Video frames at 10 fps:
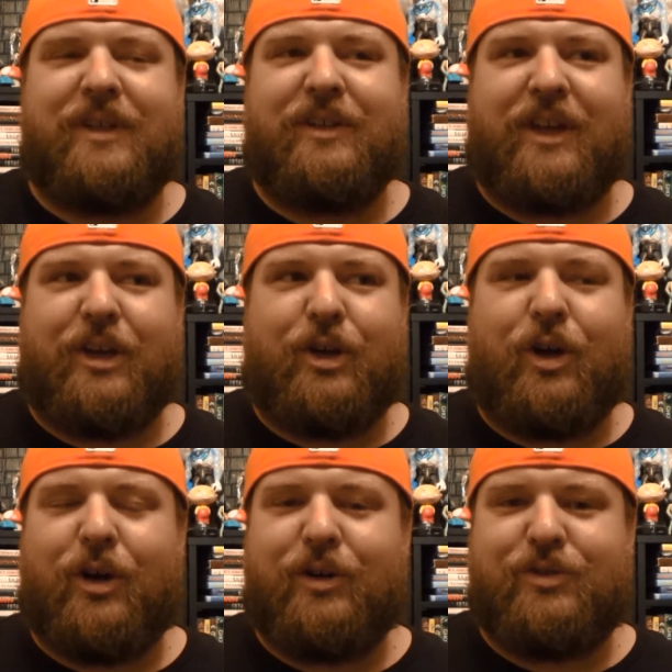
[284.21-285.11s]
in like a
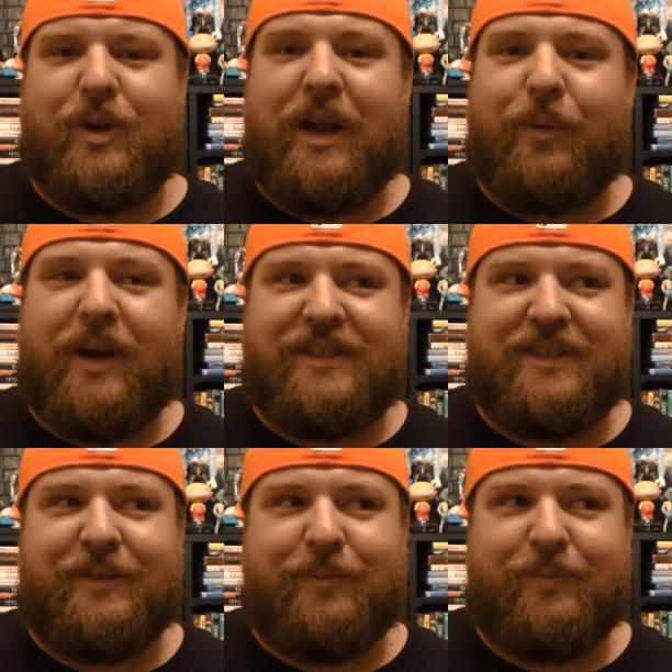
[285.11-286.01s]
car drag
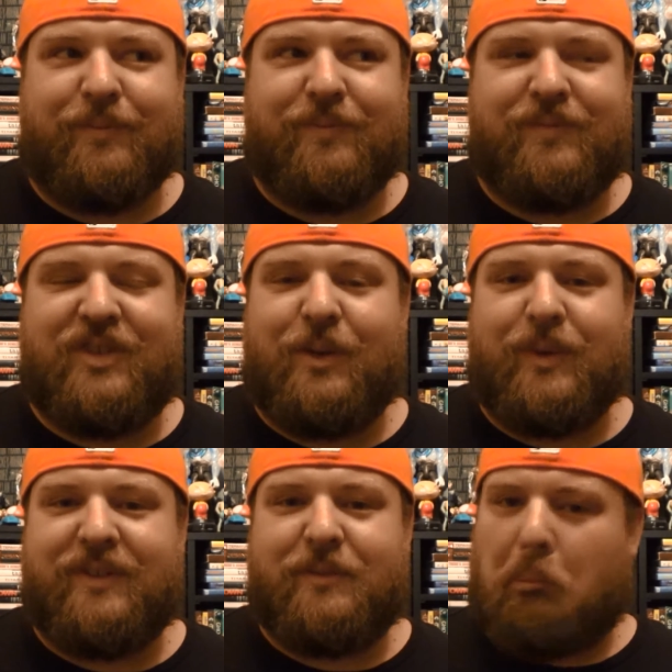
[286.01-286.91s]
racing
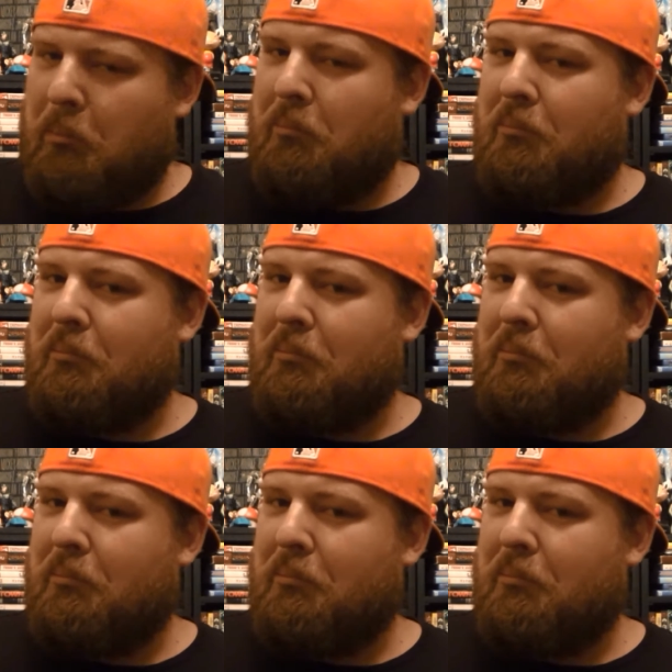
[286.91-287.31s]
sequence.